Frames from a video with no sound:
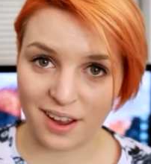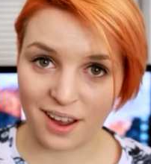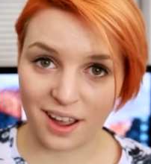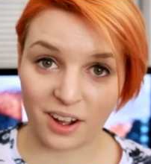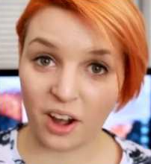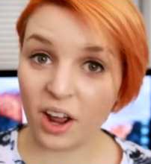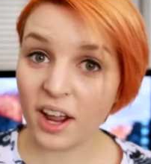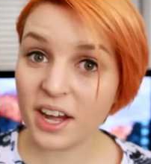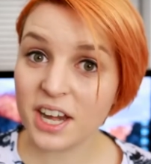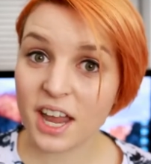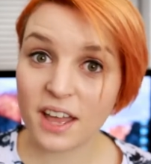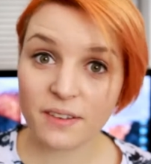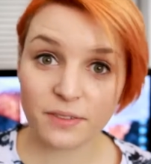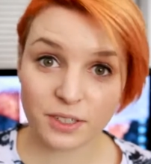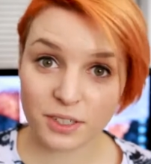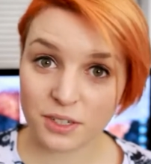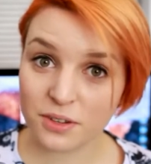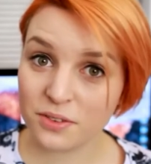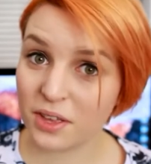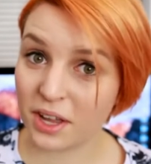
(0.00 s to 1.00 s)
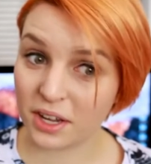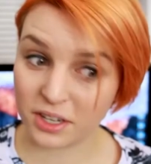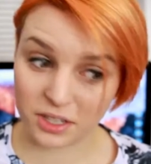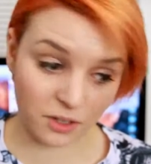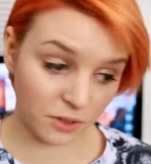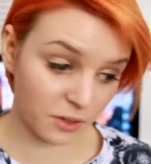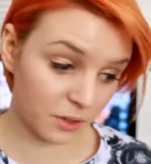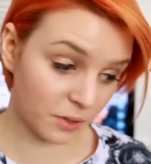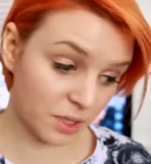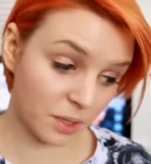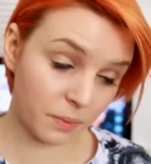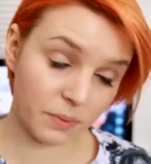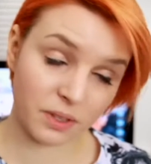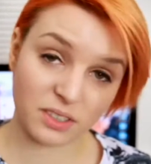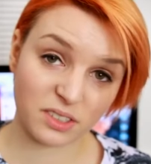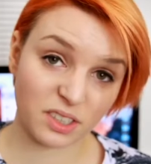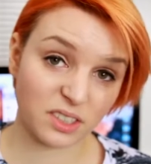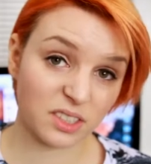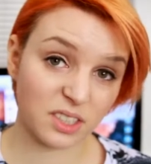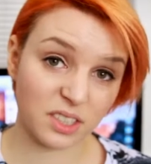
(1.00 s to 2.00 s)
And I never do that. You know, there are some
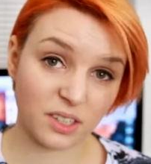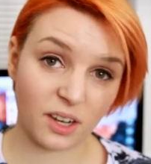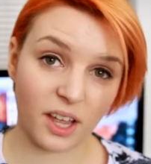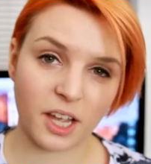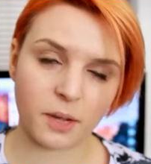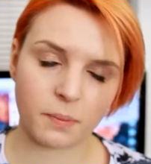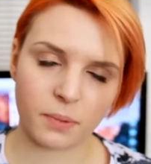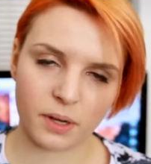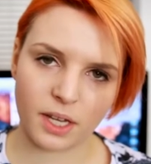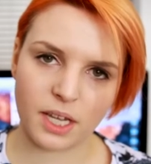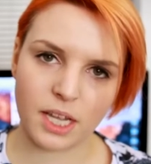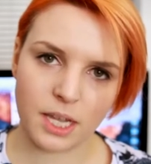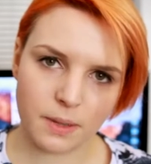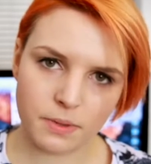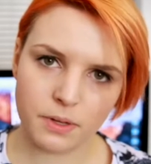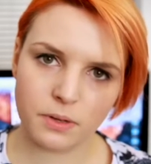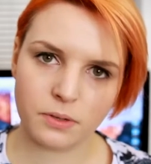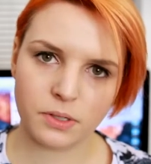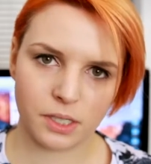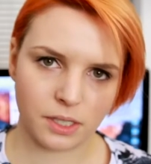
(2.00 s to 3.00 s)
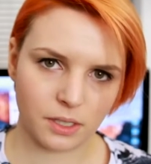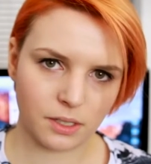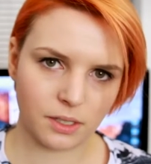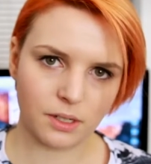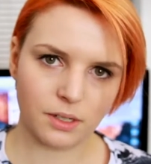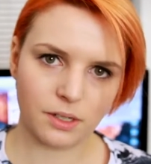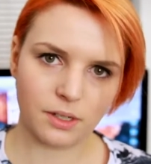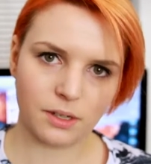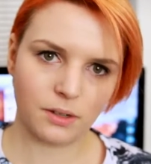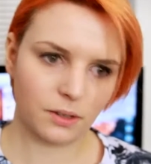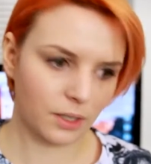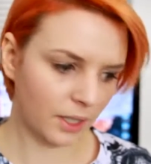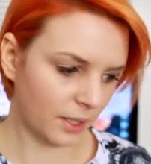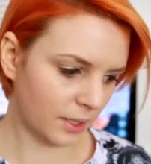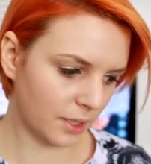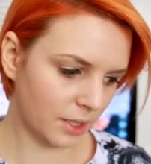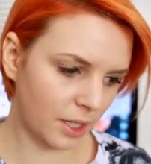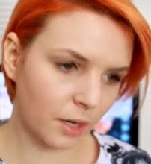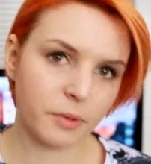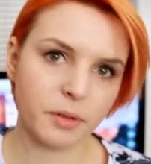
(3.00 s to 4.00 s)
things I dislike, but I keep using, you know,
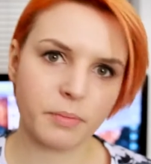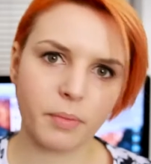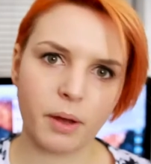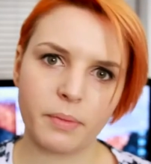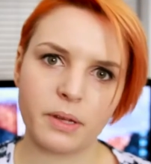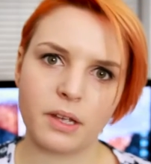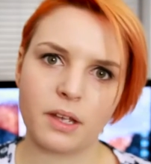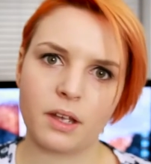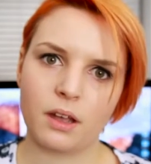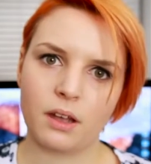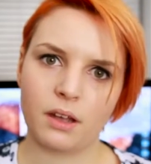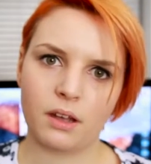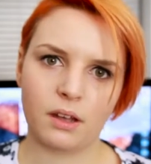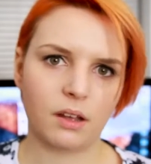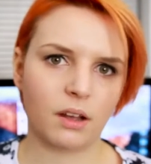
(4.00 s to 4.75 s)
like the Yummy Mummy.